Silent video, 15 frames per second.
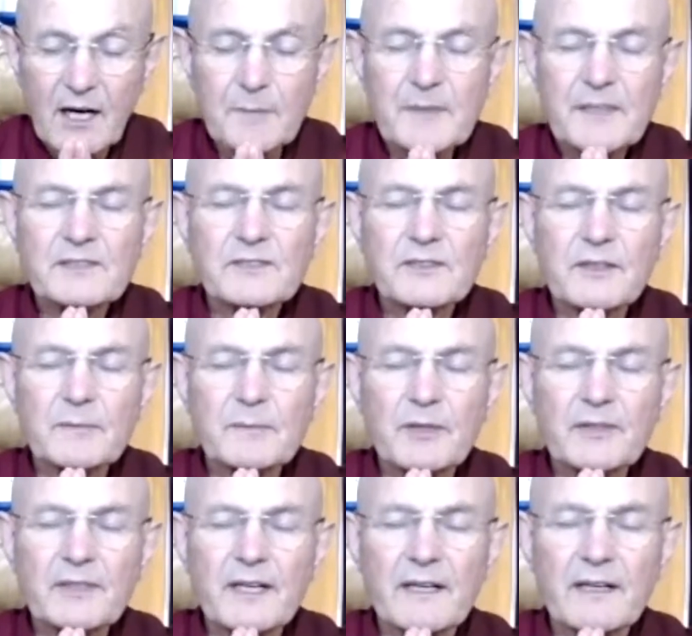Homage to the
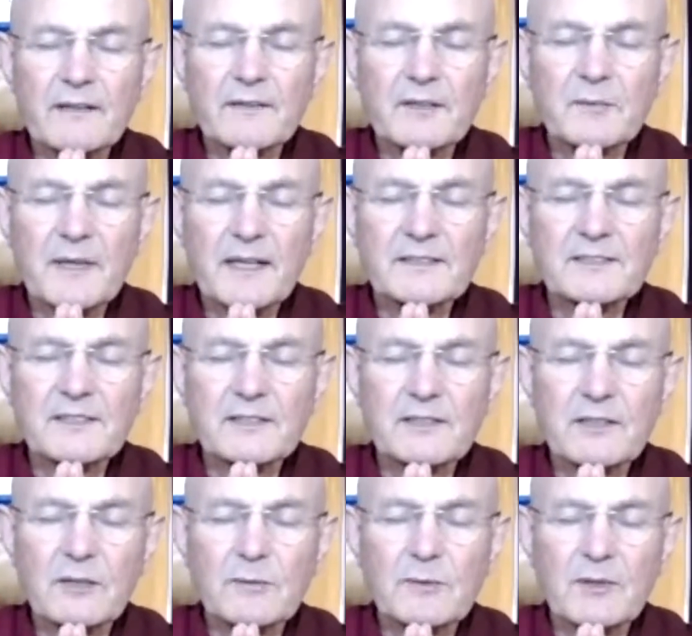Buddha, the blessed,
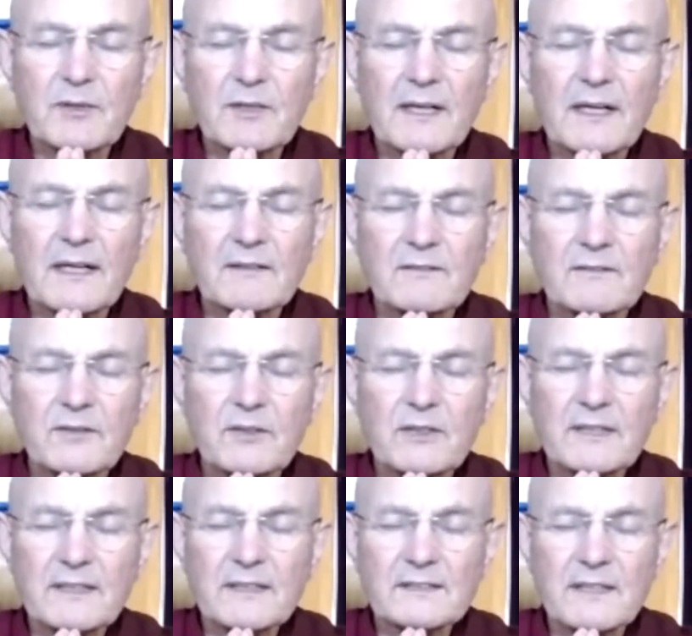noble, and
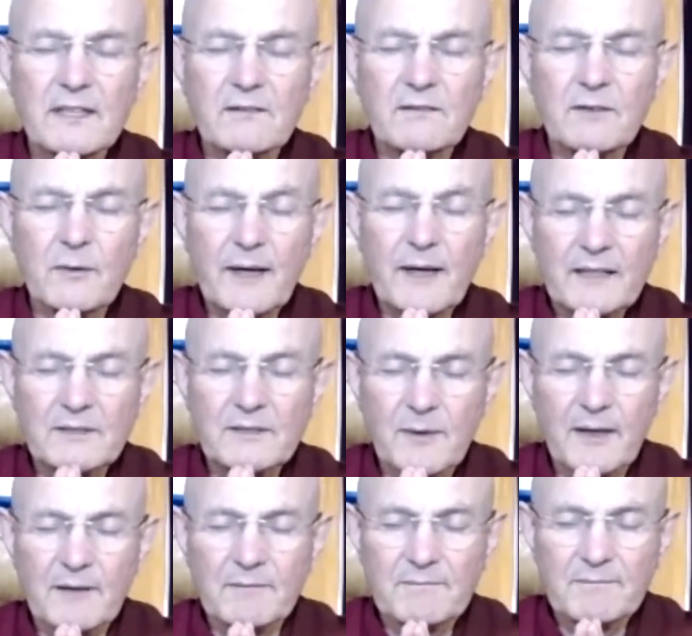fully self-awakened
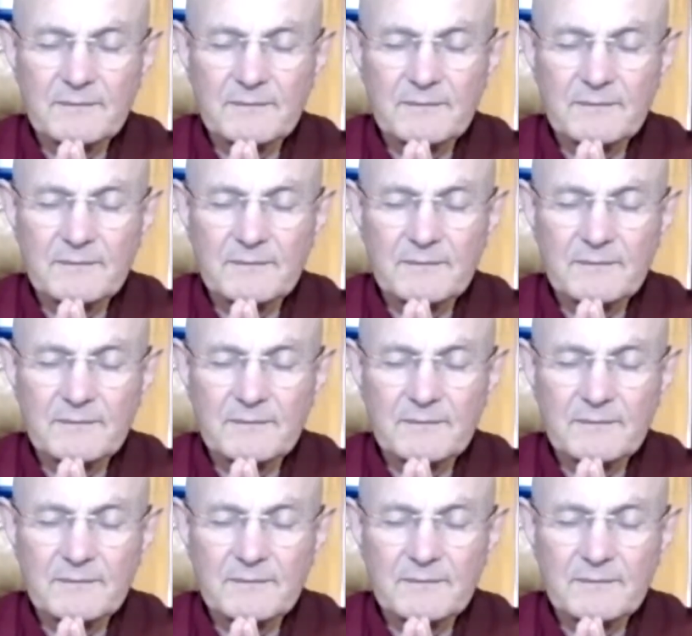one.